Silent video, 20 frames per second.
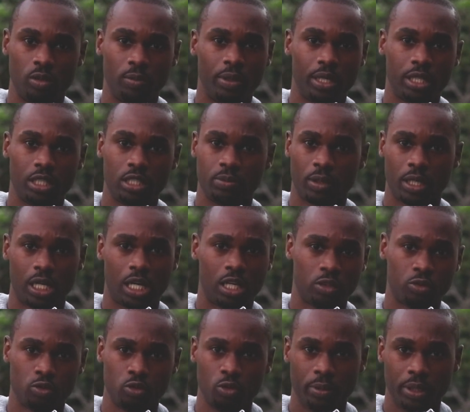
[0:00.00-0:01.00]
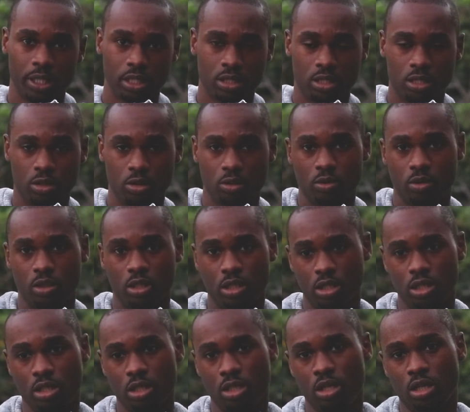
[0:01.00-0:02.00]
buddies, my college roommates,
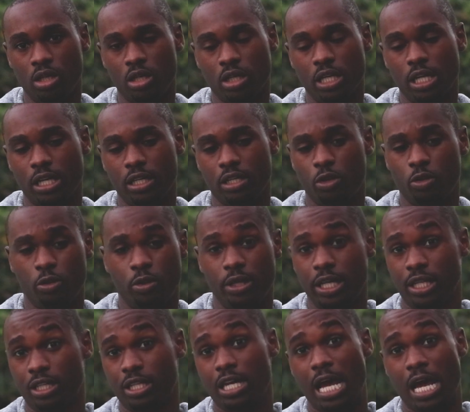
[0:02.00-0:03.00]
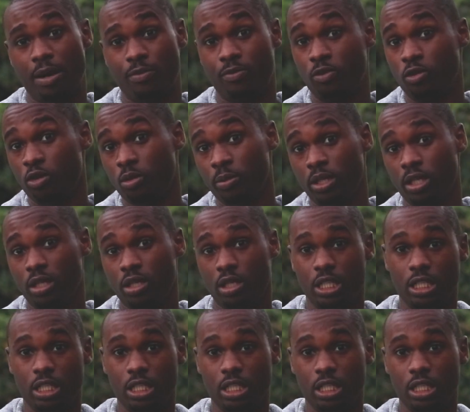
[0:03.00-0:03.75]
to kind of create the app for me.